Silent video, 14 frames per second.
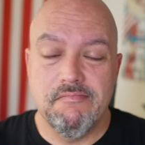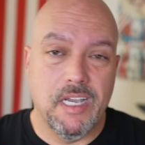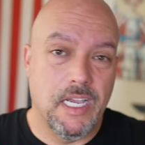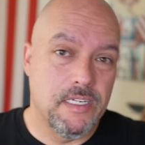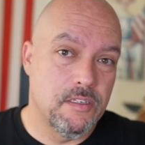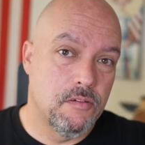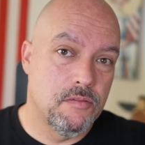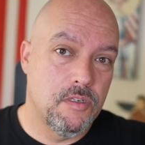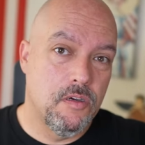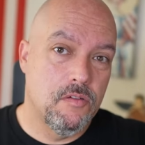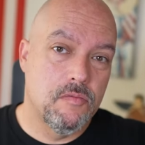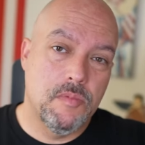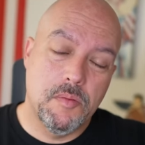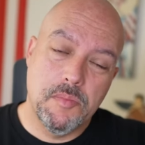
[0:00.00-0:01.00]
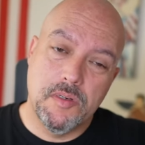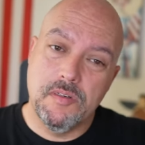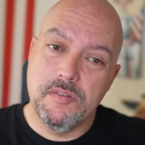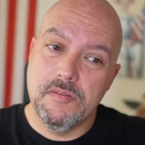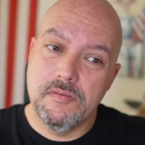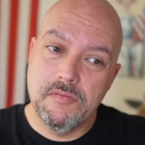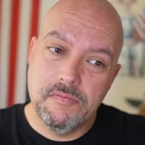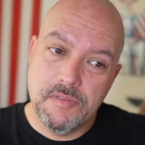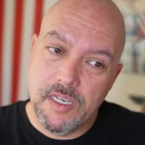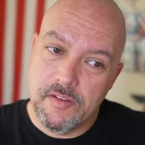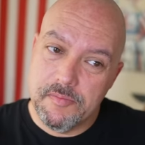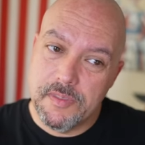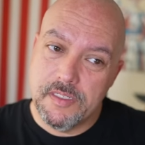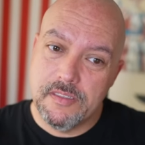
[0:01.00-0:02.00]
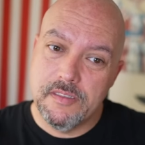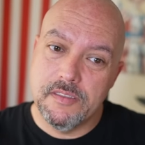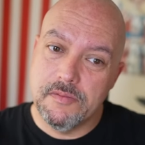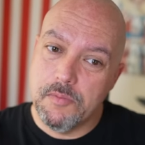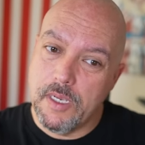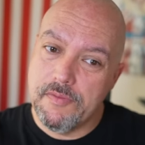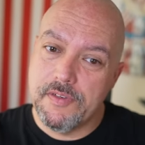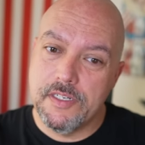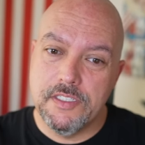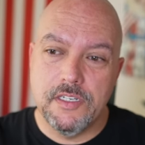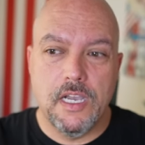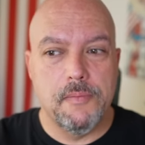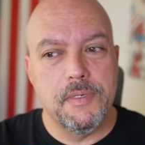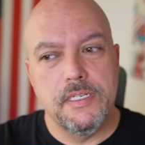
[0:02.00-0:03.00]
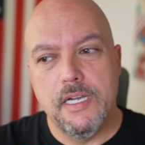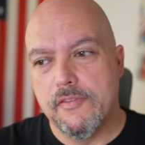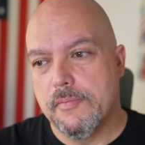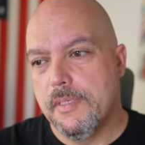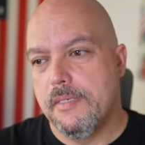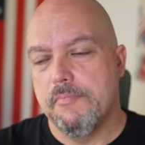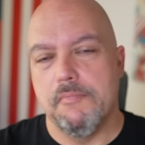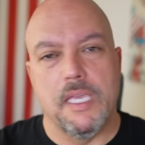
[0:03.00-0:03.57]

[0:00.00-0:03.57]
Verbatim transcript: I don't know. Remember, the government, his wife got a job in government.